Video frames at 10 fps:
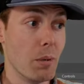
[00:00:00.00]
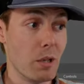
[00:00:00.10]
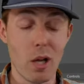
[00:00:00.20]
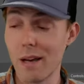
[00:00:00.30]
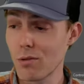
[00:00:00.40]
be
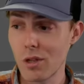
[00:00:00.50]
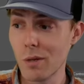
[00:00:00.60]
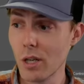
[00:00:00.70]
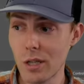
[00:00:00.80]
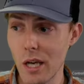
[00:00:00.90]
live
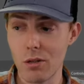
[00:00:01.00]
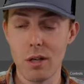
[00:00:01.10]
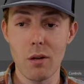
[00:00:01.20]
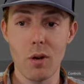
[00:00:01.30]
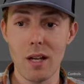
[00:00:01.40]
streaming on the
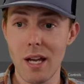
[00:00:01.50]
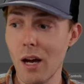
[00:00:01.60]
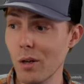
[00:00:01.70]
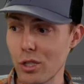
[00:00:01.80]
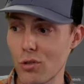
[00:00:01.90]
internet right
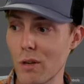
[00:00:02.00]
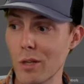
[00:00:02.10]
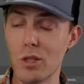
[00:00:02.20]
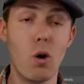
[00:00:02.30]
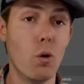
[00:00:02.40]
now and
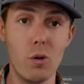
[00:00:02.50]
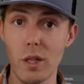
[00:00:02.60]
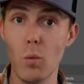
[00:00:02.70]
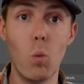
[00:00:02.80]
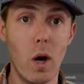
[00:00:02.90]
streaming to
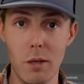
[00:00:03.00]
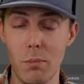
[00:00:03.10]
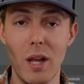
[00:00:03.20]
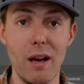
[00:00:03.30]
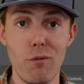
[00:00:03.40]
only one
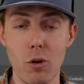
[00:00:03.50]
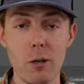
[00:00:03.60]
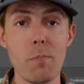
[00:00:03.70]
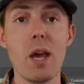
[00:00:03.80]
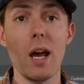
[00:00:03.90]

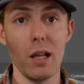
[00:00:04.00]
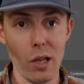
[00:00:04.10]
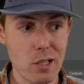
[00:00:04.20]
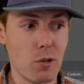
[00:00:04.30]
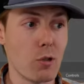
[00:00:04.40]
platform
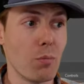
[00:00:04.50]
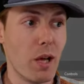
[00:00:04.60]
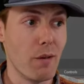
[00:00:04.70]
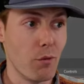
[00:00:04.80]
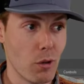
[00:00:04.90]
unless those
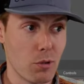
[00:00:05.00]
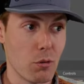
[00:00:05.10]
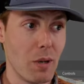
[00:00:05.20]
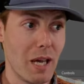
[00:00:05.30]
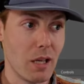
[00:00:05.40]
platforms
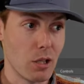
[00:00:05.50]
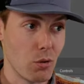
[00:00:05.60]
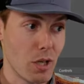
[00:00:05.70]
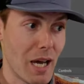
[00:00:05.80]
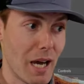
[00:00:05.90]
are paying
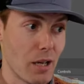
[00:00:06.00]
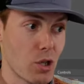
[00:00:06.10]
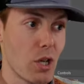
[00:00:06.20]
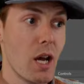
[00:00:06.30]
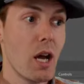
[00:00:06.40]
you
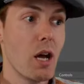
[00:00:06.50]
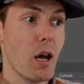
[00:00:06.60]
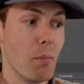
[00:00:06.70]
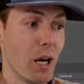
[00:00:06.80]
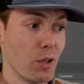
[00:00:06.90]
cash.
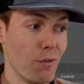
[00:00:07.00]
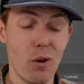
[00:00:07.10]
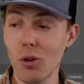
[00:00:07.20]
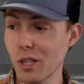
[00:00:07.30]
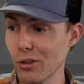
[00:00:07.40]
By
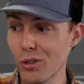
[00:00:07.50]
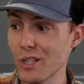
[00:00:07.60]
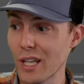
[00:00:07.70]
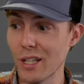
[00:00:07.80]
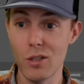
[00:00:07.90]
default, it
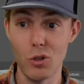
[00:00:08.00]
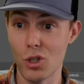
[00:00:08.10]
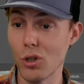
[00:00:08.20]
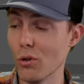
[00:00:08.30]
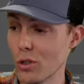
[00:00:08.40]
looks like you
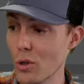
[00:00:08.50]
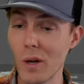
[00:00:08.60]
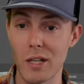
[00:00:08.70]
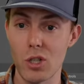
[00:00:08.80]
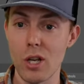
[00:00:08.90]
should go to
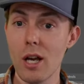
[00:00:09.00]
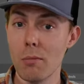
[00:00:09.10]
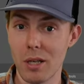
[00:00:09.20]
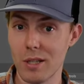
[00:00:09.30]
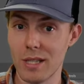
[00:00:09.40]
Twitch
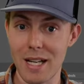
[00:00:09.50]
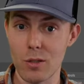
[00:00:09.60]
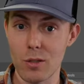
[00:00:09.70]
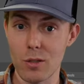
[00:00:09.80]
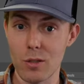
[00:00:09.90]
because
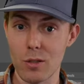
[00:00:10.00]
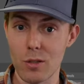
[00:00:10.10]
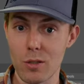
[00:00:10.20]
that's what